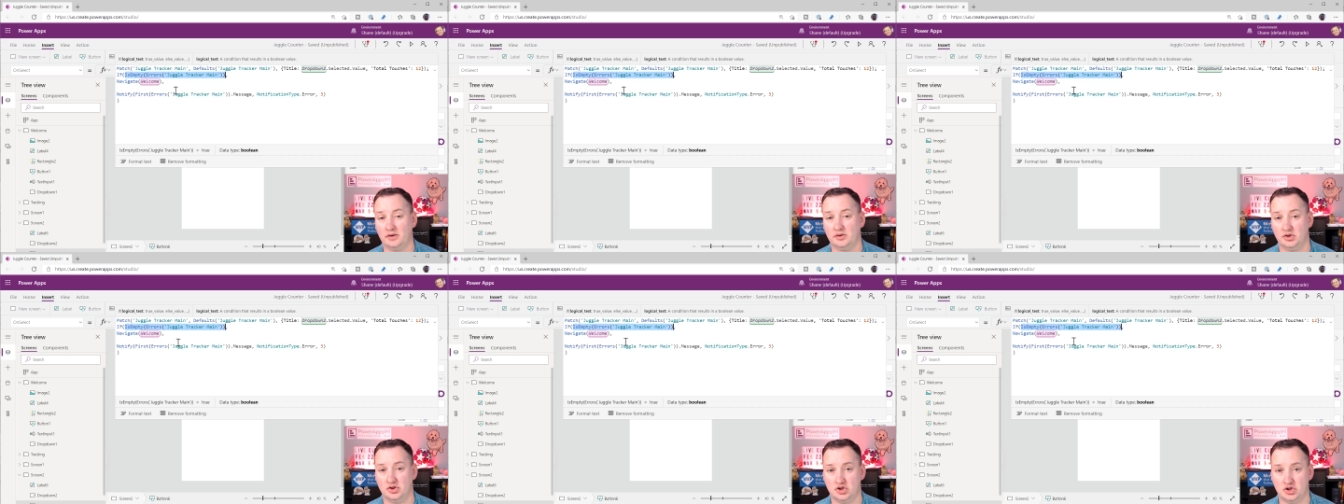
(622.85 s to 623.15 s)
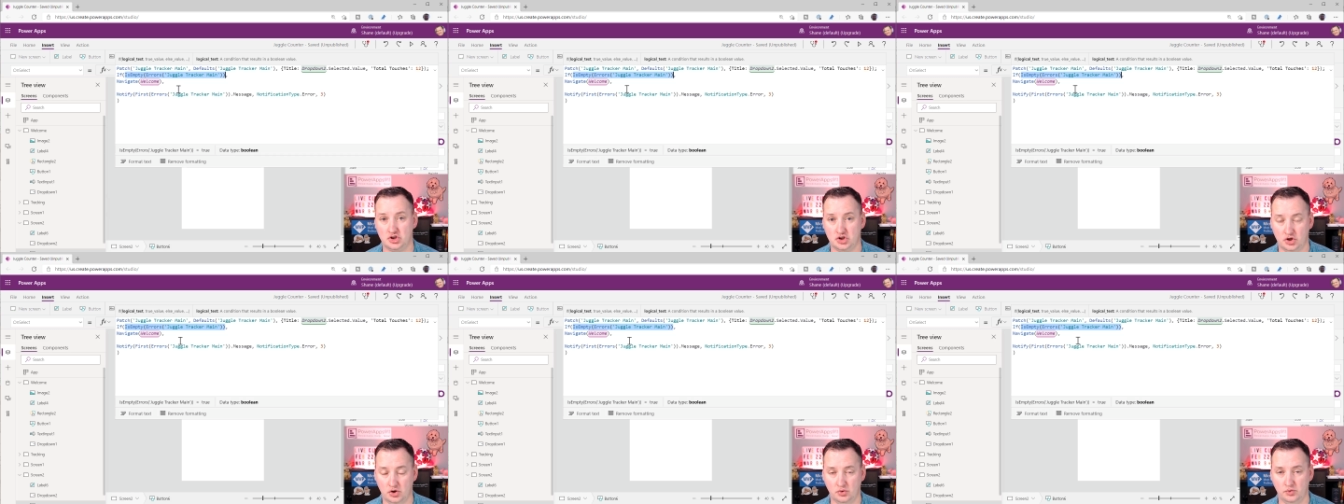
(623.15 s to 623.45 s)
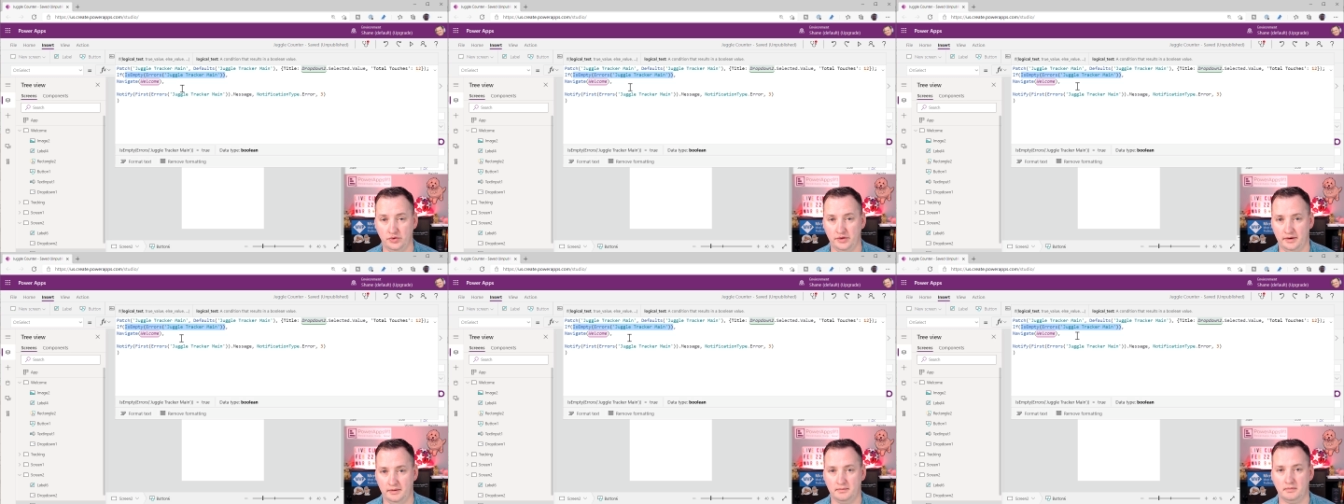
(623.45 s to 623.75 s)
to
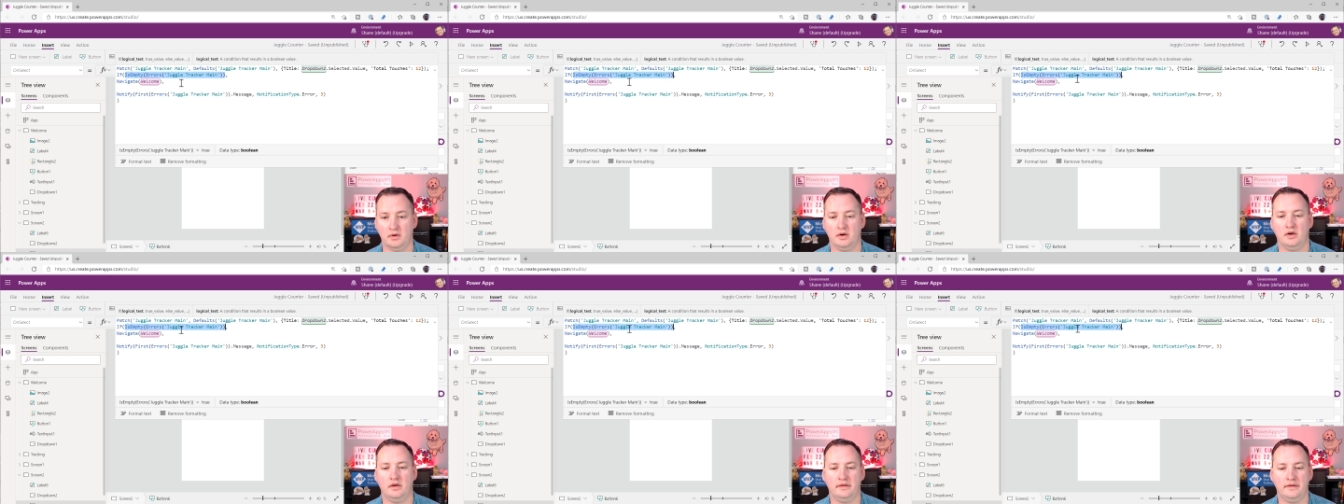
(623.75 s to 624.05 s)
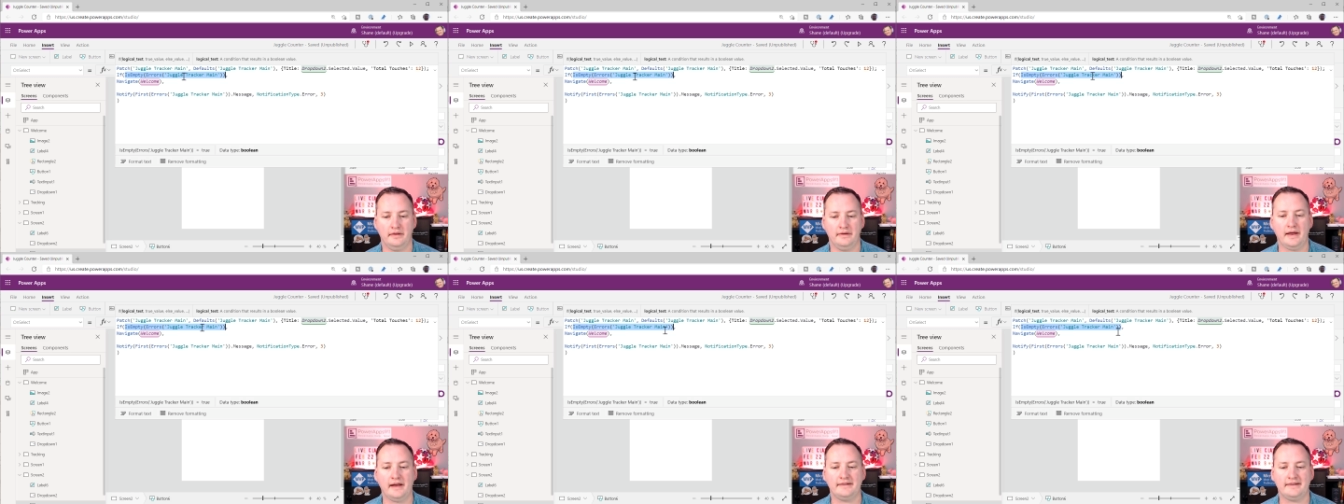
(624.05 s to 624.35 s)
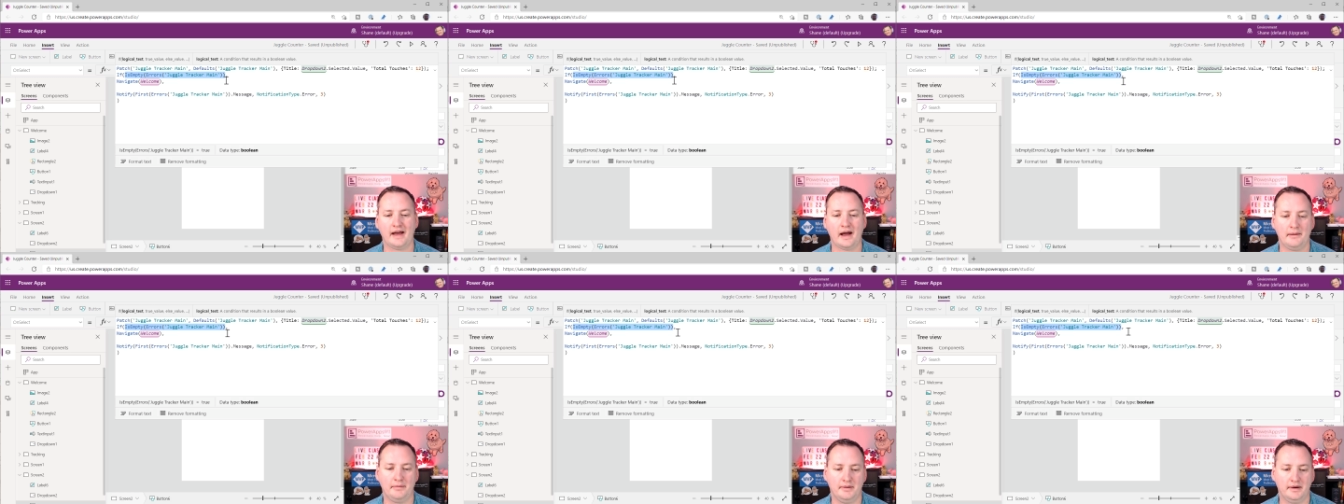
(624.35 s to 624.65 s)
show them that that's
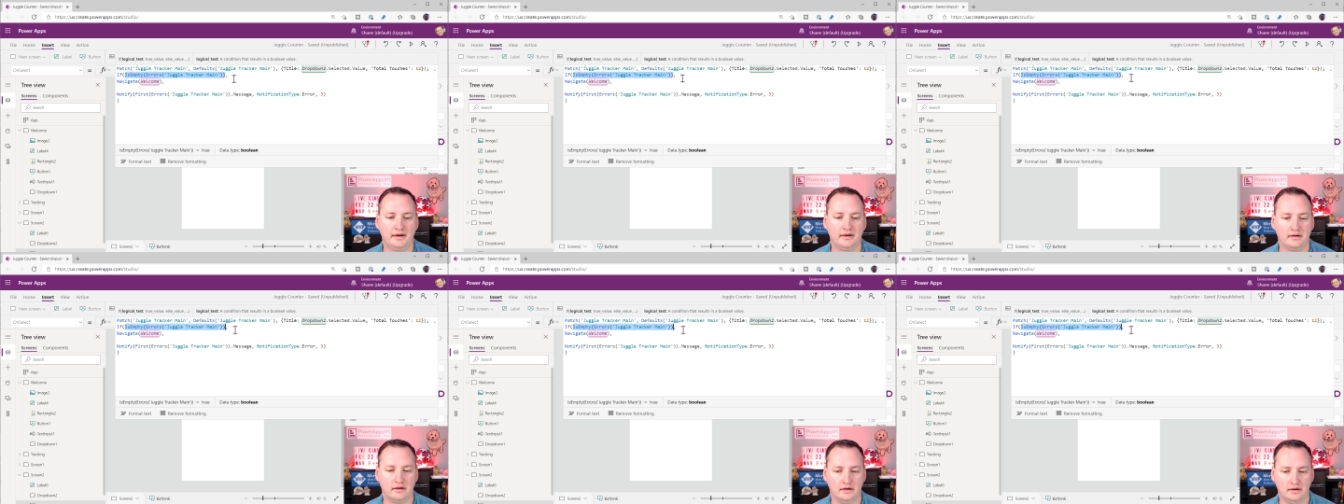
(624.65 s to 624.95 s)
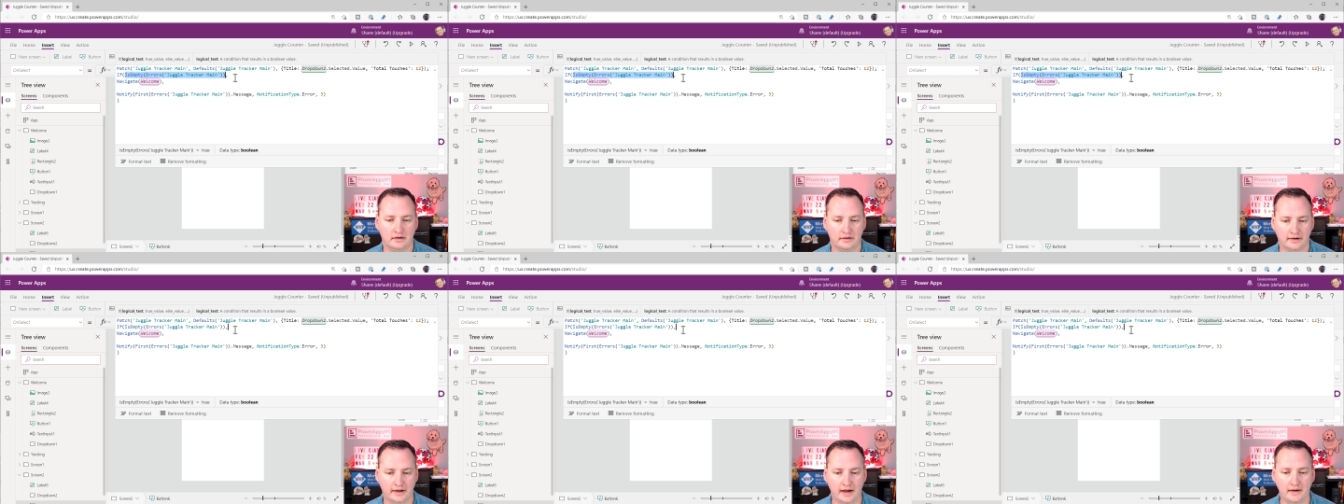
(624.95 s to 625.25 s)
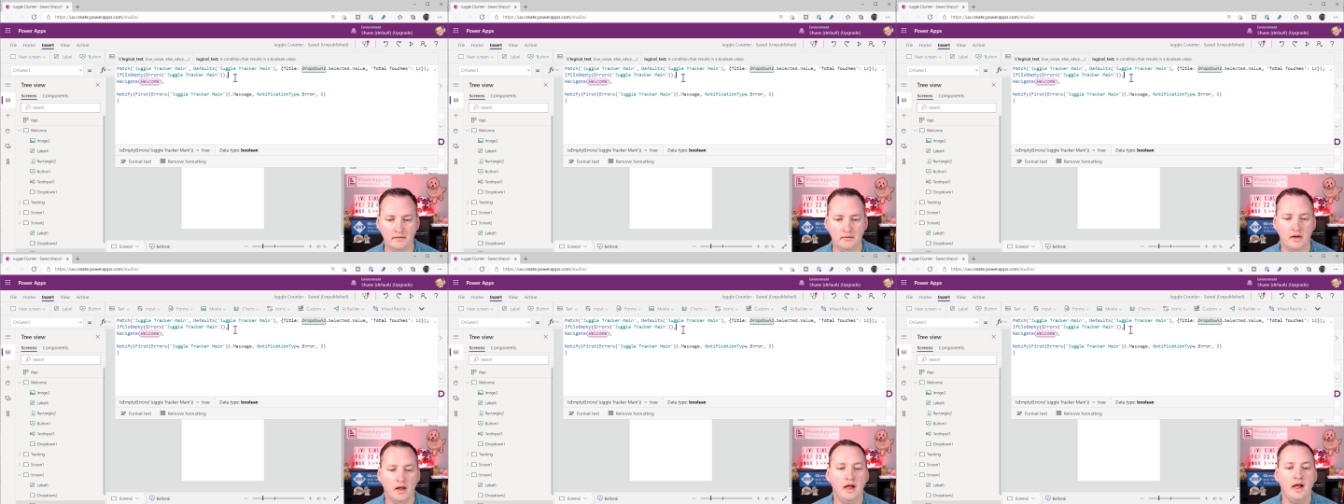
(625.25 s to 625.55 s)
happening.
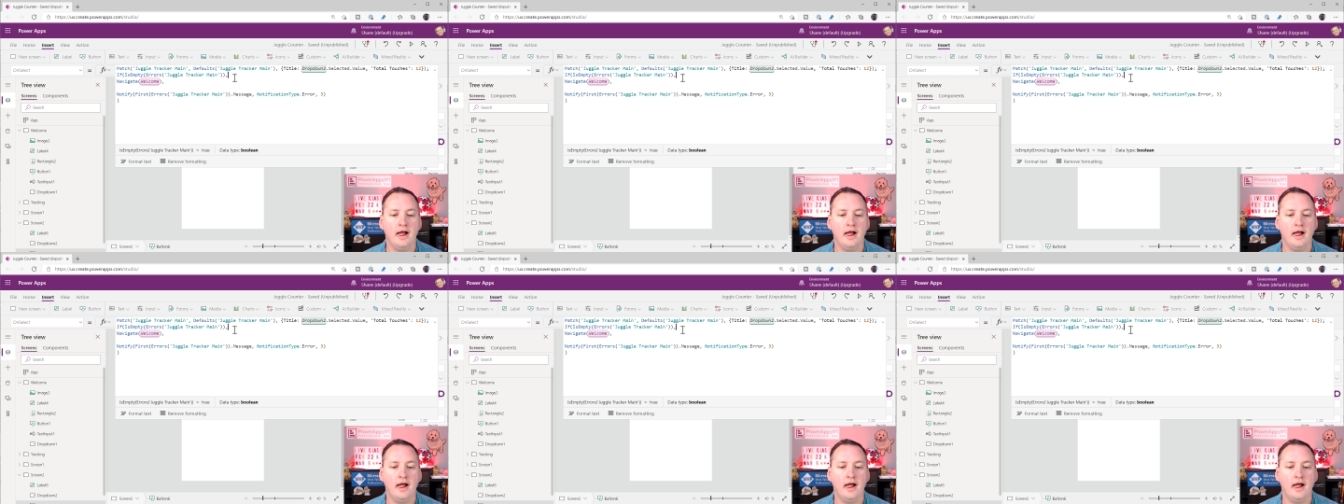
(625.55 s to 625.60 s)
Okay.